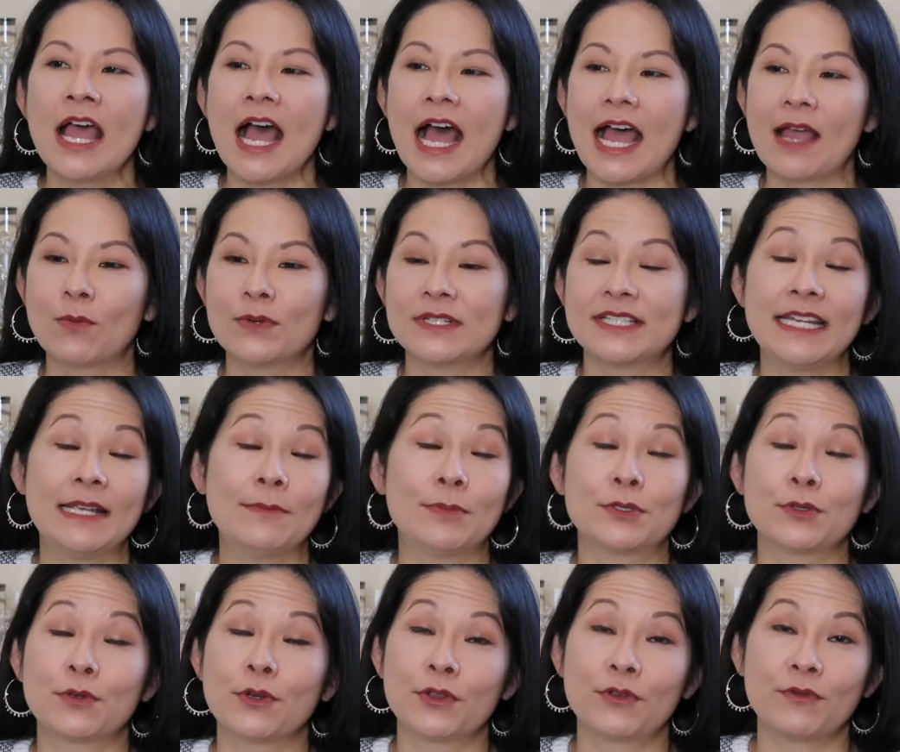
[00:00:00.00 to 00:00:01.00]
I wasn't able
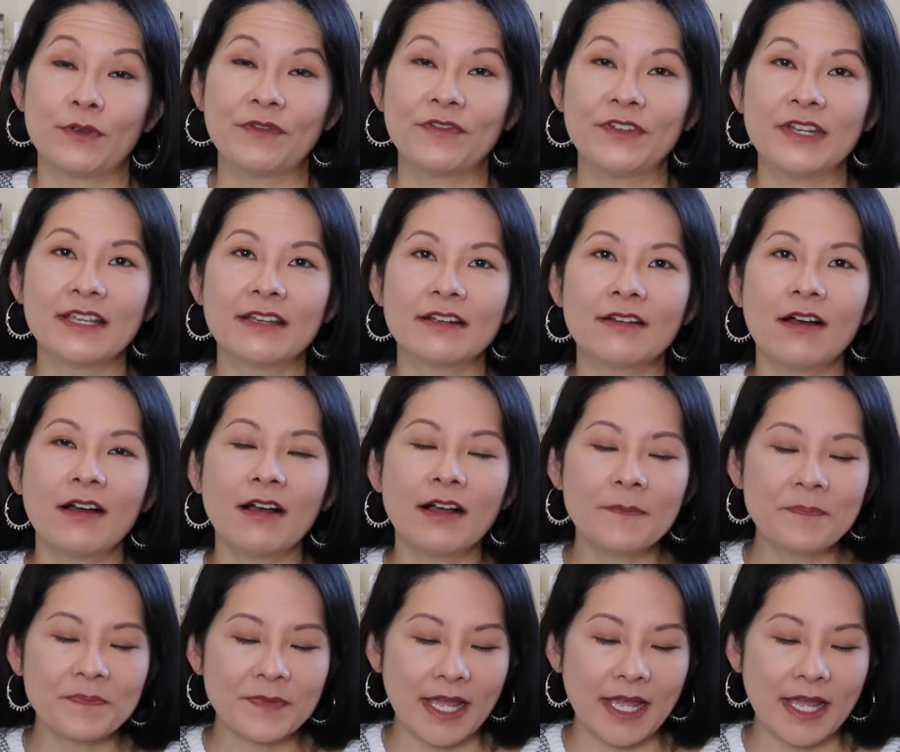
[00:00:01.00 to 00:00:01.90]
to go thrifting at all.